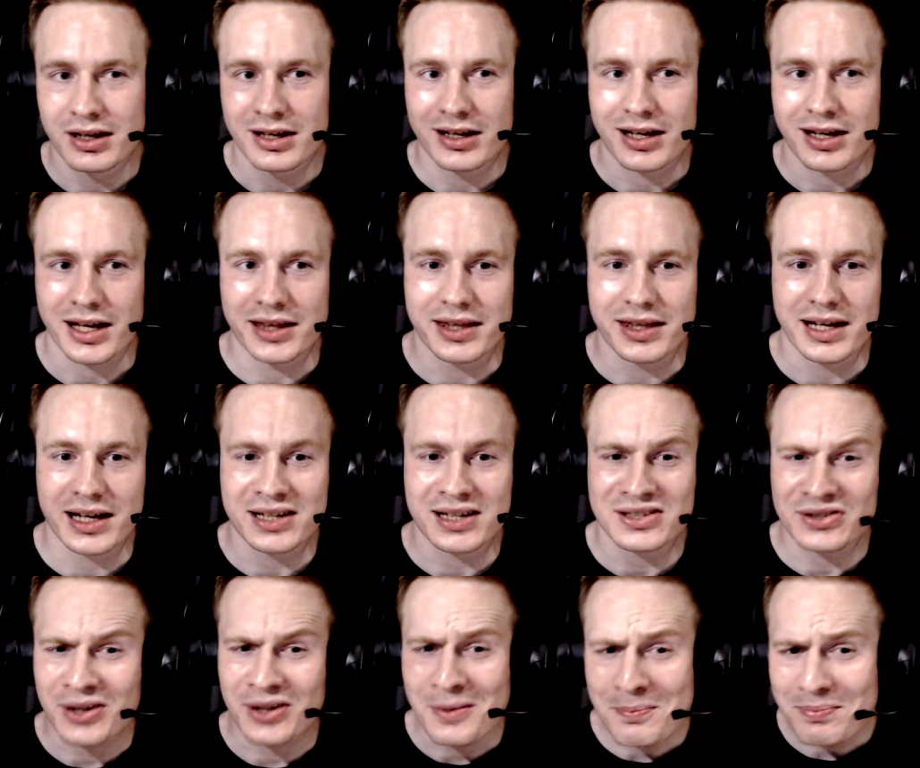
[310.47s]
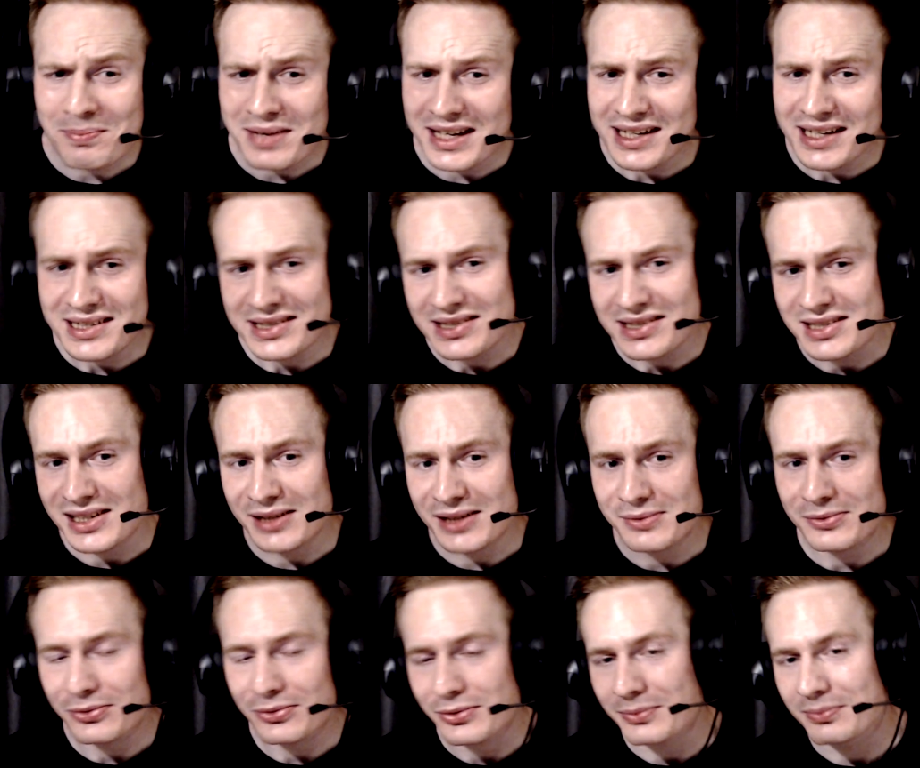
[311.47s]
And there are some pieces left
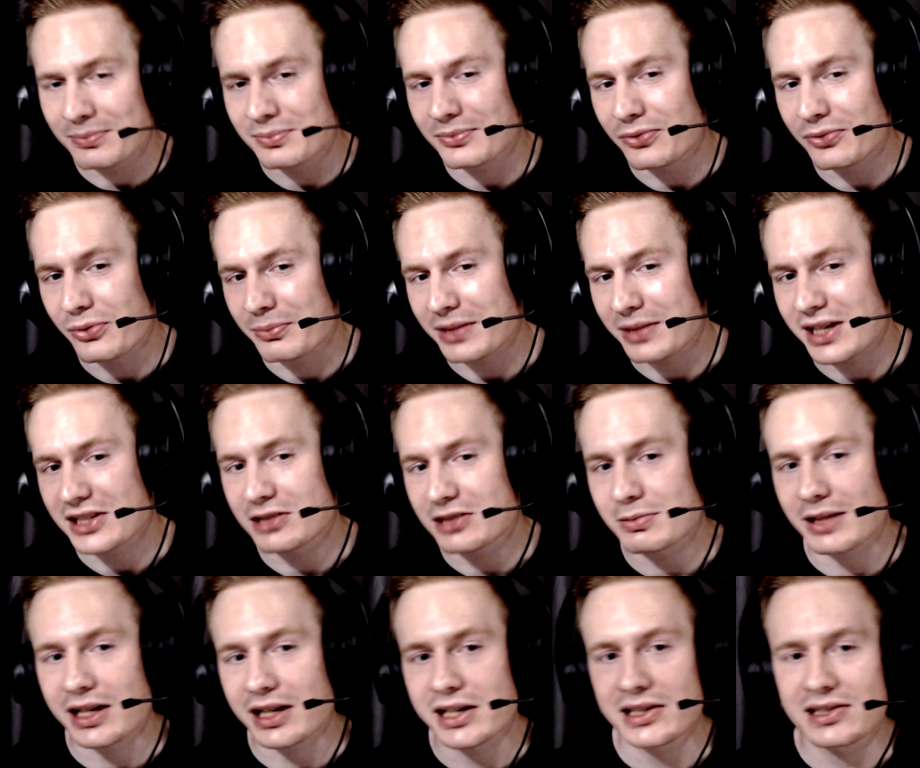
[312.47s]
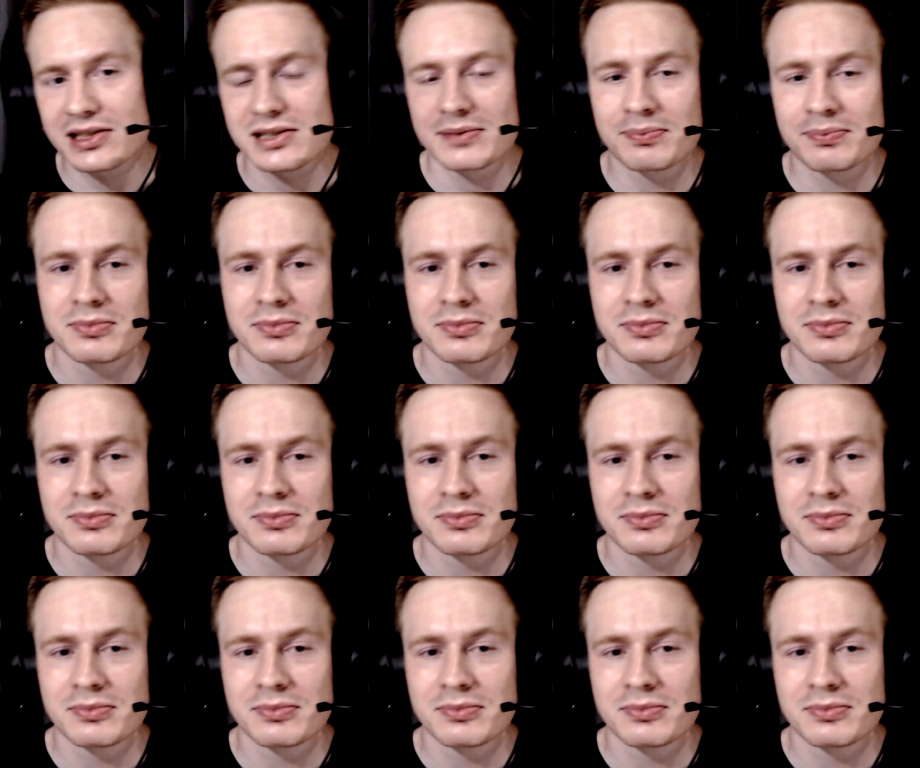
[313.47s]
from that Splice.